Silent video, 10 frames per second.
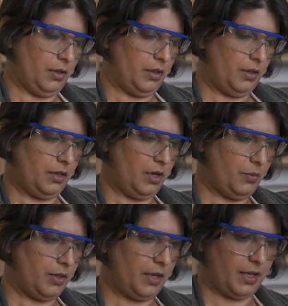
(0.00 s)
And now
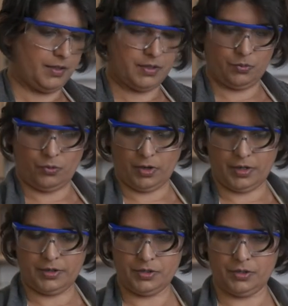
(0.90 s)
we're going to add some
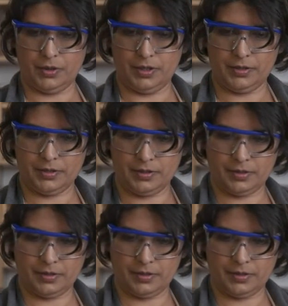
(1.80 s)
water to it.